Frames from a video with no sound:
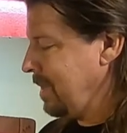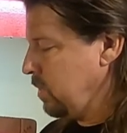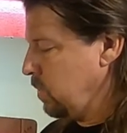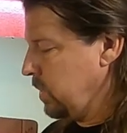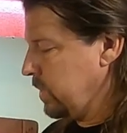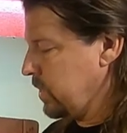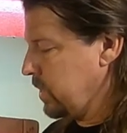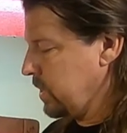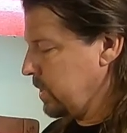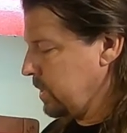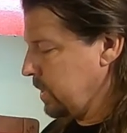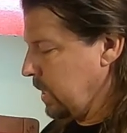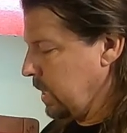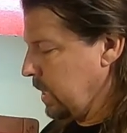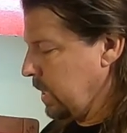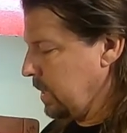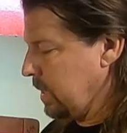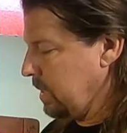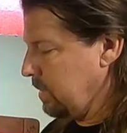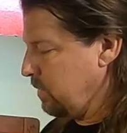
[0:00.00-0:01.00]
which is
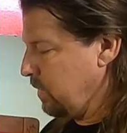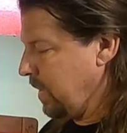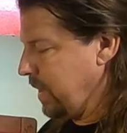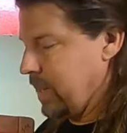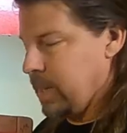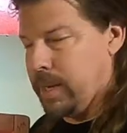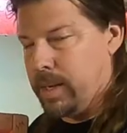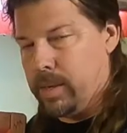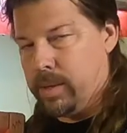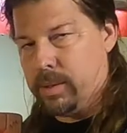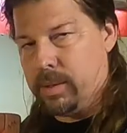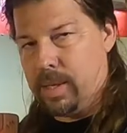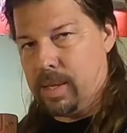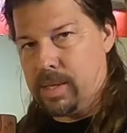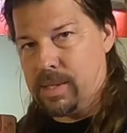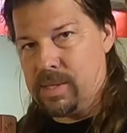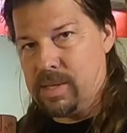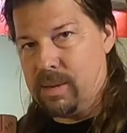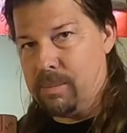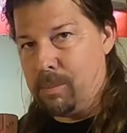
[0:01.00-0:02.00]
the Viking good
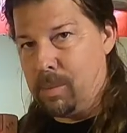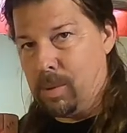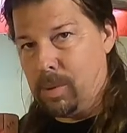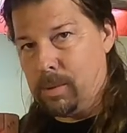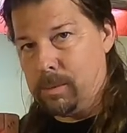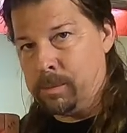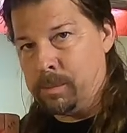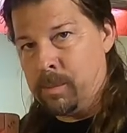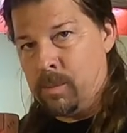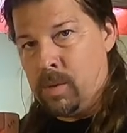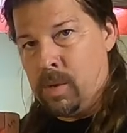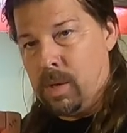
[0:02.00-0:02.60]
luck symbol